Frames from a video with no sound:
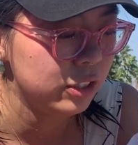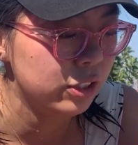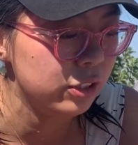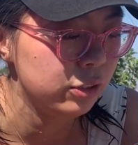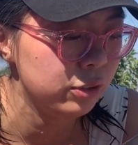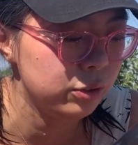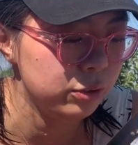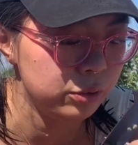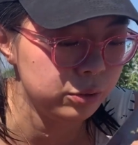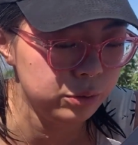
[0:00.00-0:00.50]

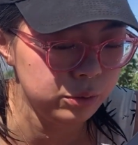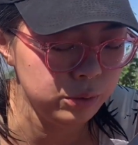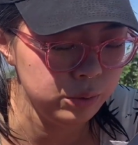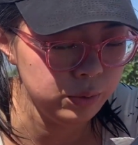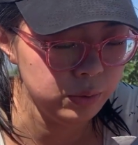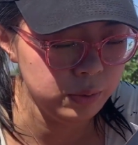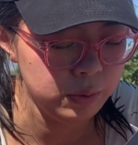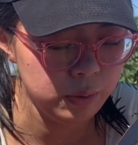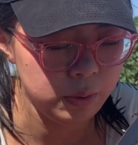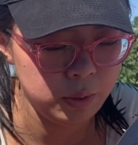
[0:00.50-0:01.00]

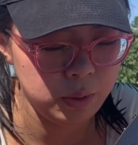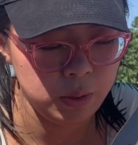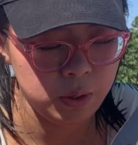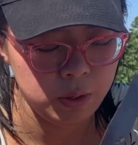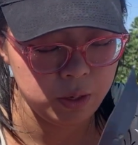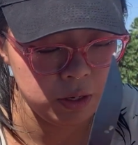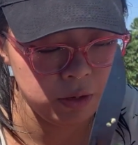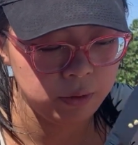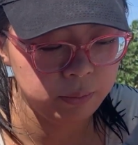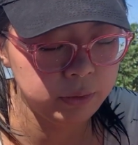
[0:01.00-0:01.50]

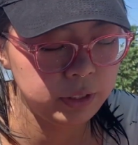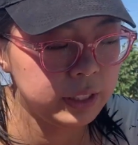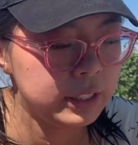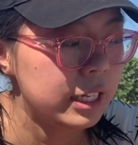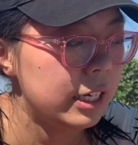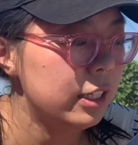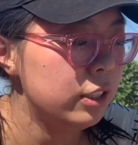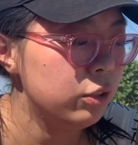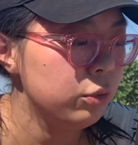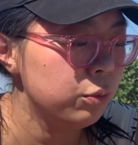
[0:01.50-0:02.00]
you just
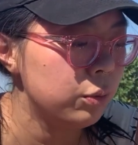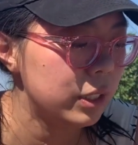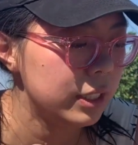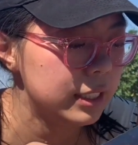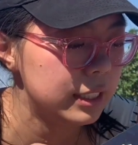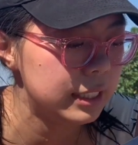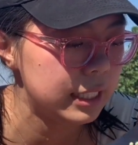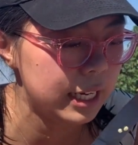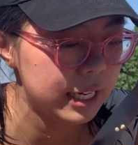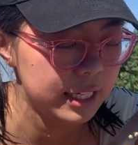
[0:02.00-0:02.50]
gonna do
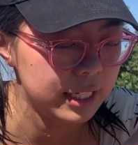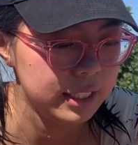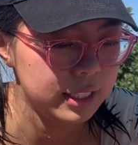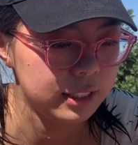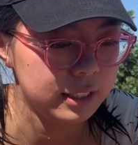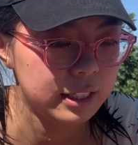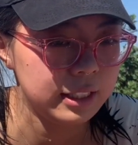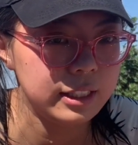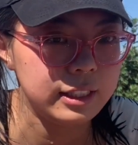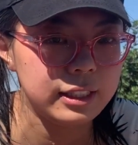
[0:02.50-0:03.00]
one side
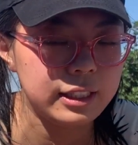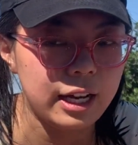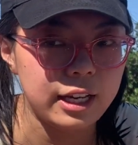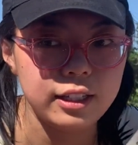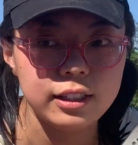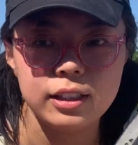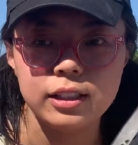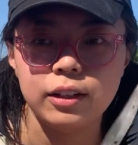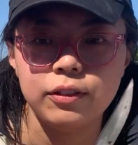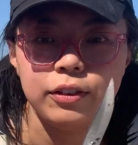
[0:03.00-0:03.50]
because it's
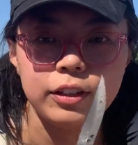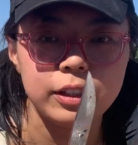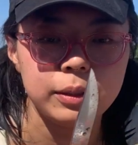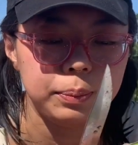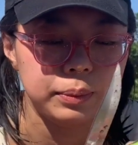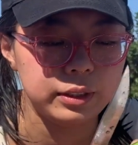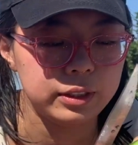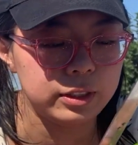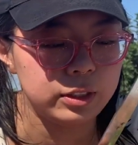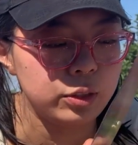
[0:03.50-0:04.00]
kind of
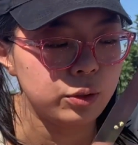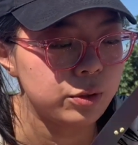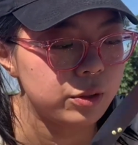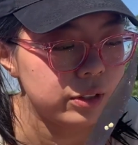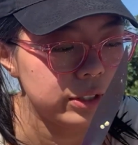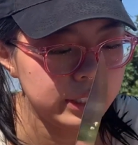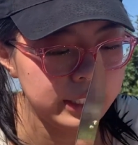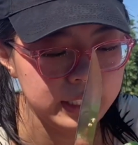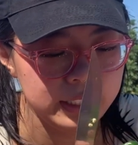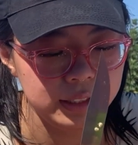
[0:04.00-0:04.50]

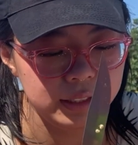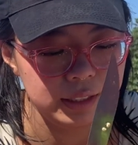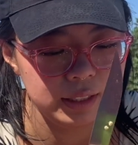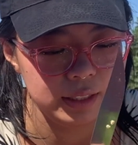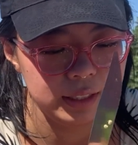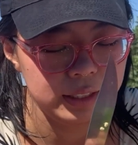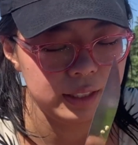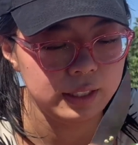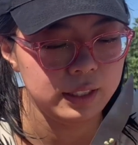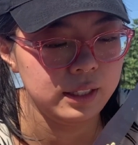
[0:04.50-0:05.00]
self-explanatory.
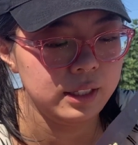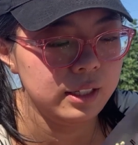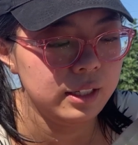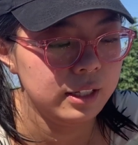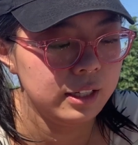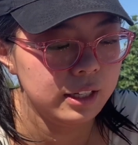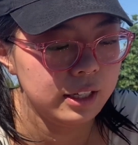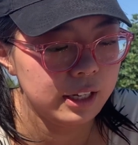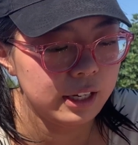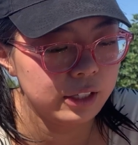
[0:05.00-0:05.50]

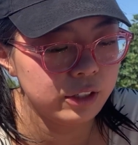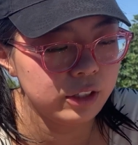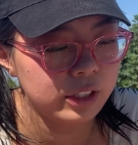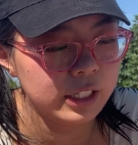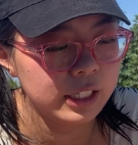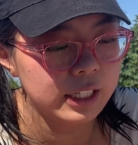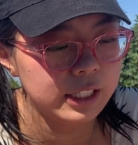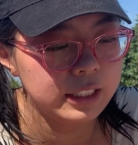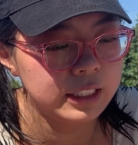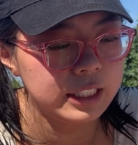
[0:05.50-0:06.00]
You're
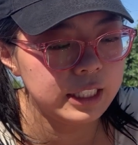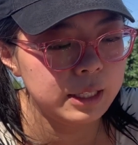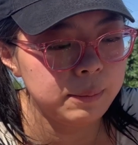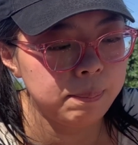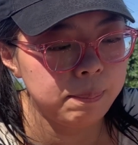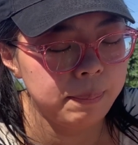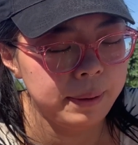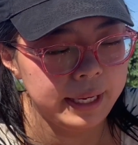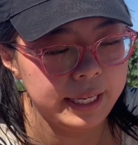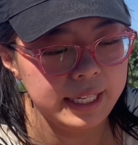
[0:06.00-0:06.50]
gonna
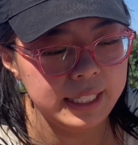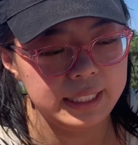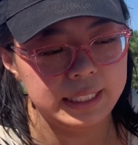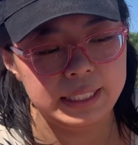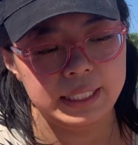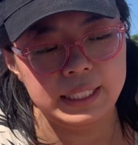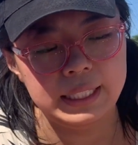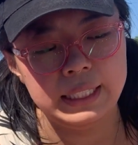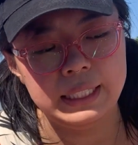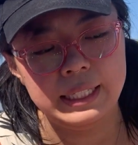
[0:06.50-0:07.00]
de-pit
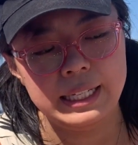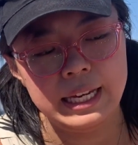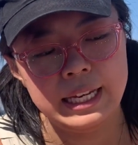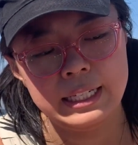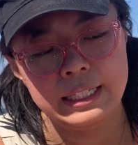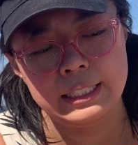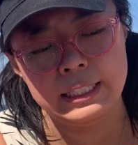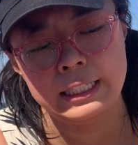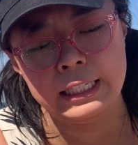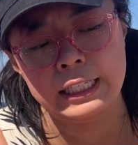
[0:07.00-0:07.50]

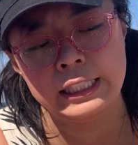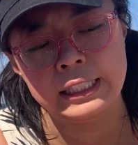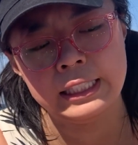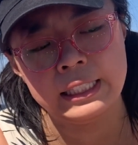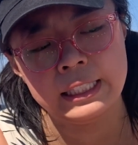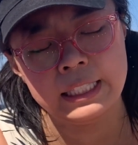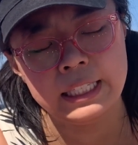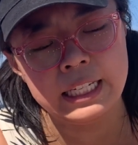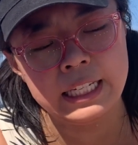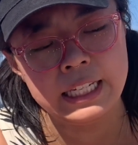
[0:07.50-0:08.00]
and
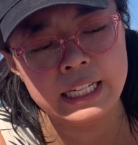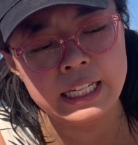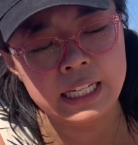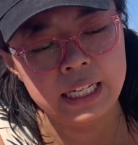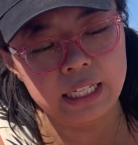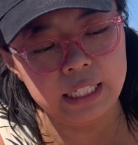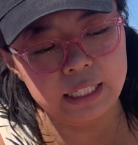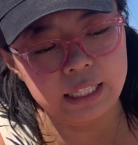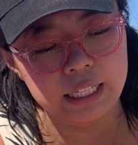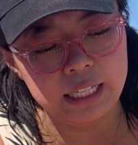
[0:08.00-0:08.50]

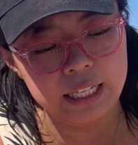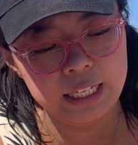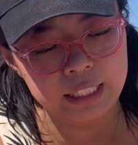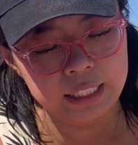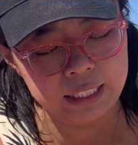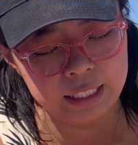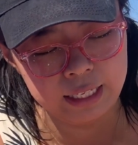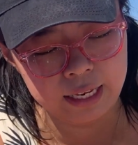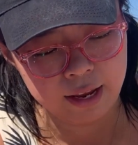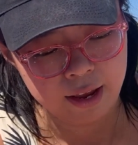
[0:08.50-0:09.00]
de-seed
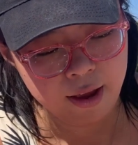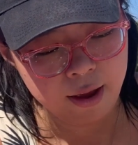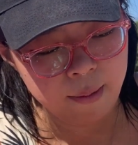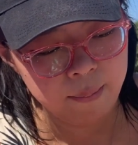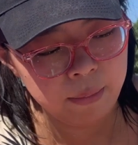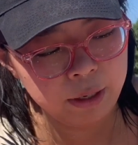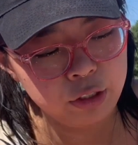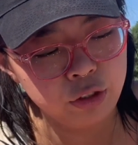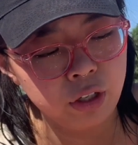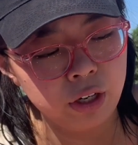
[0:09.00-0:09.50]
this.
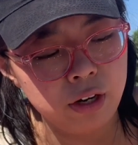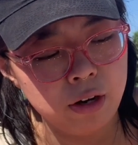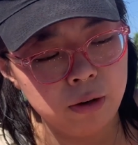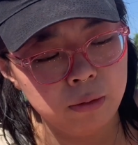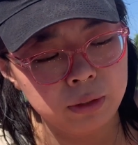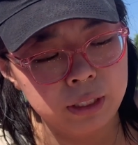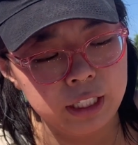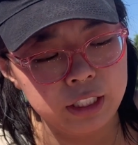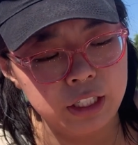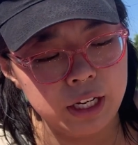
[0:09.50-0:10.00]
Make sure you
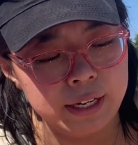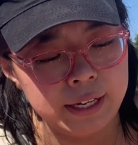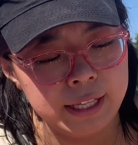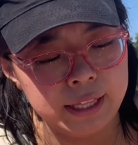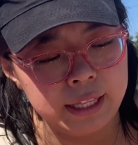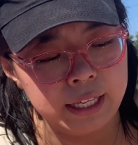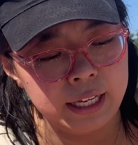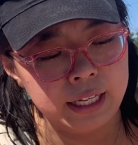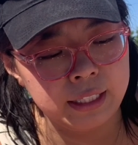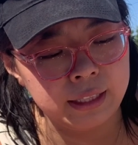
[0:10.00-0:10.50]
don't touch
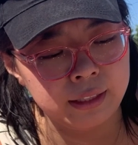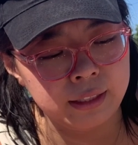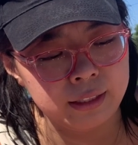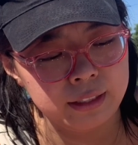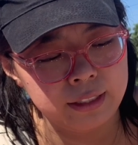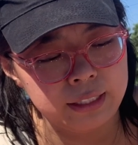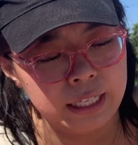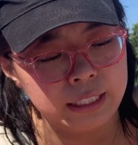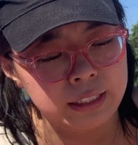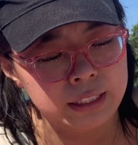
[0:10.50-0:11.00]
anything
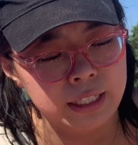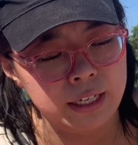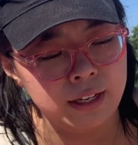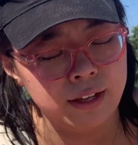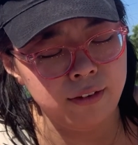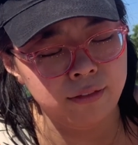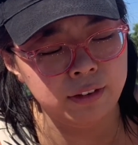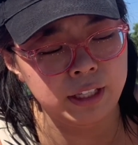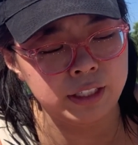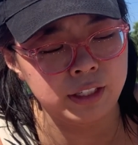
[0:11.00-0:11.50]

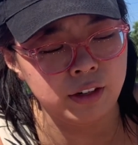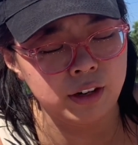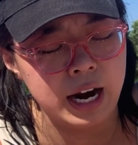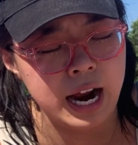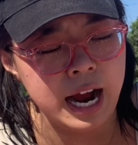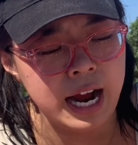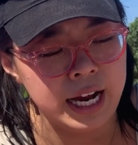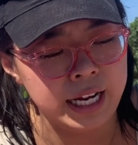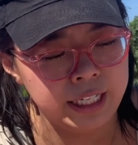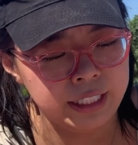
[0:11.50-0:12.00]
sensitive like your
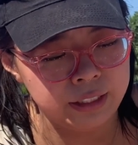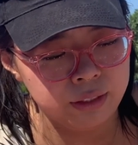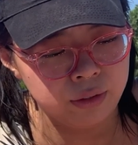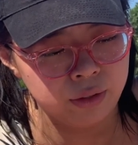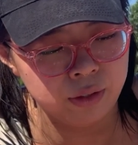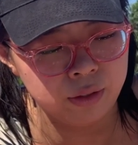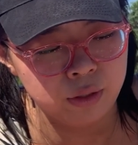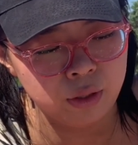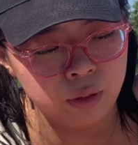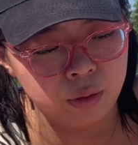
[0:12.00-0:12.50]
eyes
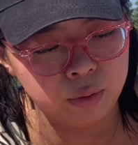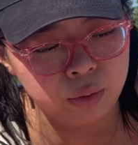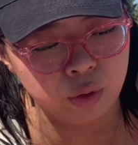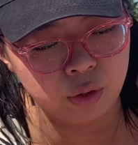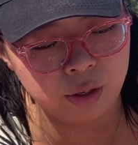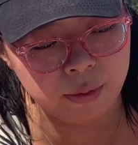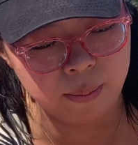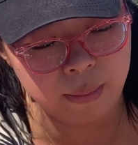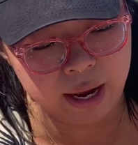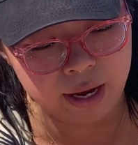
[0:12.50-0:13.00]
or your nose or
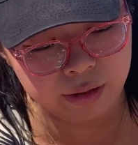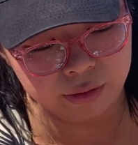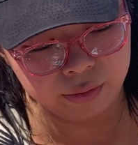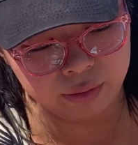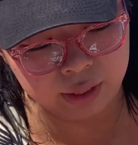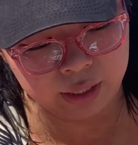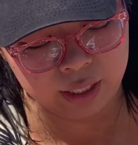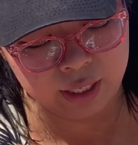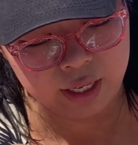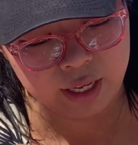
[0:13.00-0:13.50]
your mouth
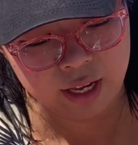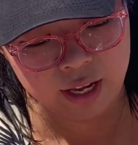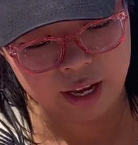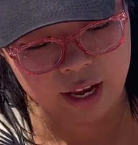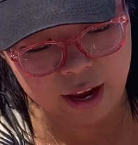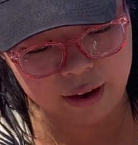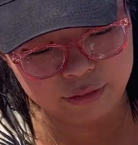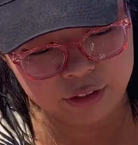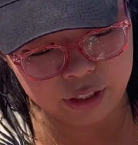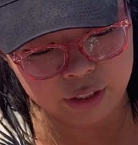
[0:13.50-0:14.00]

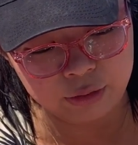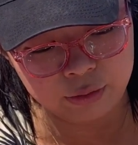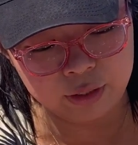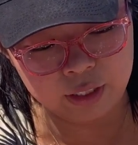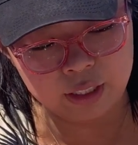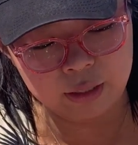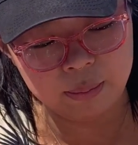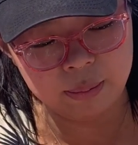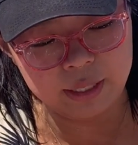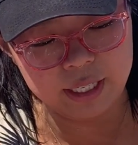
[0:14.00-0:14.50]
after you
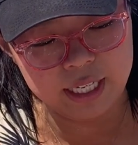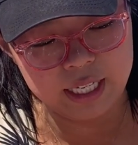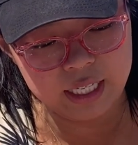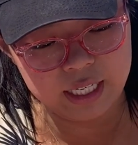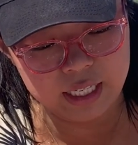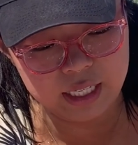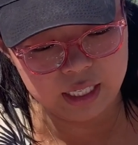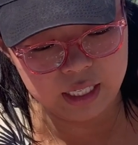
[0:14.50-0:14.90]
de-pit.